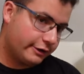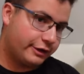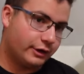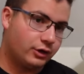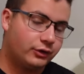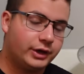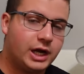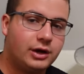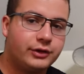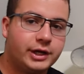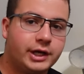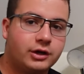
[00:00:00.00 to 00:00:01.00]
So now
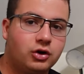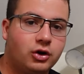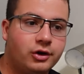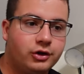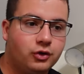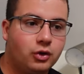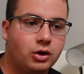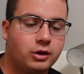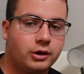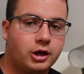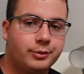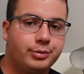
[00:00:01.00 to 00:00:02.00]
that I caught you
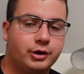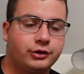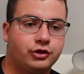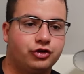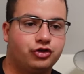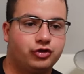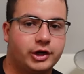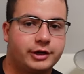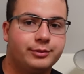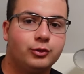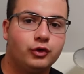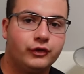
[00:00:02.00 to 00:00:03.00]
all up on the
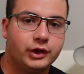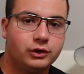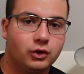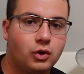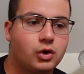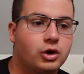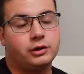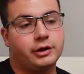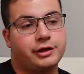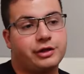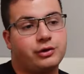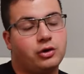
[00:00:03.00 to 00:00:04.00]
Shrek movie lore,
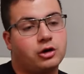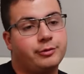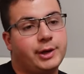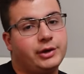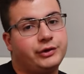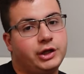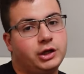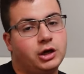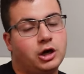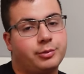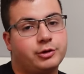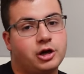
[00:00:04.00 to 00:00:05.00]
let's talk about the
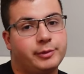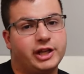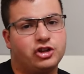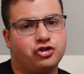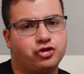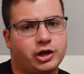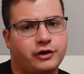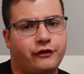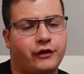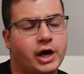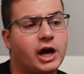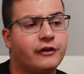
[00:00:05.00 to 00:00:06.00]
upcoming Shrek
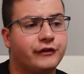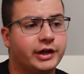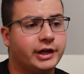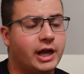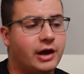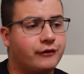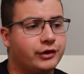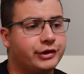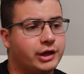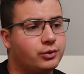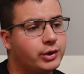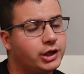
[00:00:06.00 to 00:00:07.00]
5 and
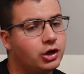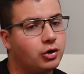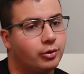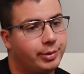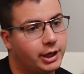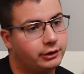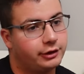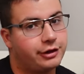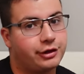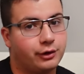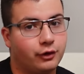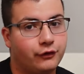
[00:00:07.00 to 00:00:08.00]
everything we know about it
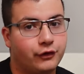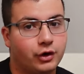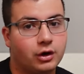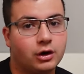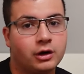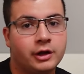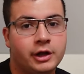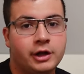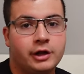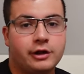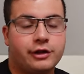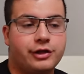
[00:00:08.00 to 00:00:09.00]
so far.
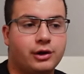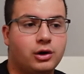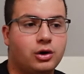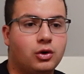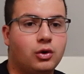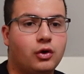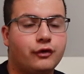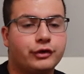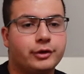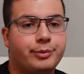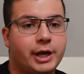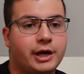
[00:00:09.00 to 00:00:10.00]
So, over
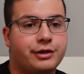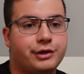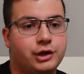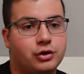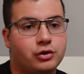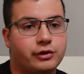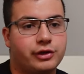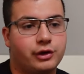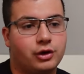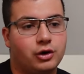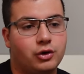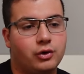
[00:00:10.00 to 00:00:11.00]
the past year or
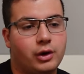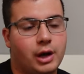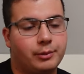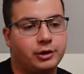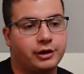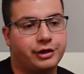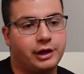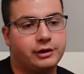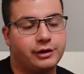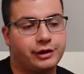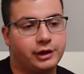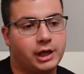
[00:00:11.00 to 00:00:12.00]
so, I'm gonna say
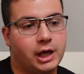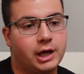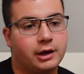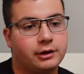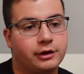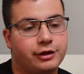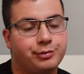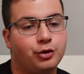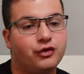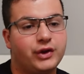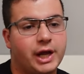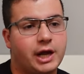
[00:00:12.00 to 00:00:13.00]
this again, this
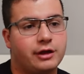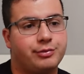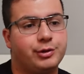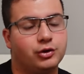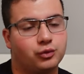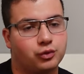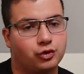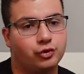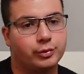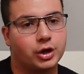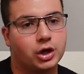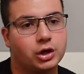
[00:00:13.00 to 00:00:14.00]
movie has been
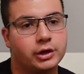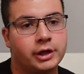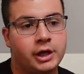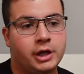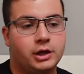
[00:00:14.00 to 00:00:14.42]
rumored.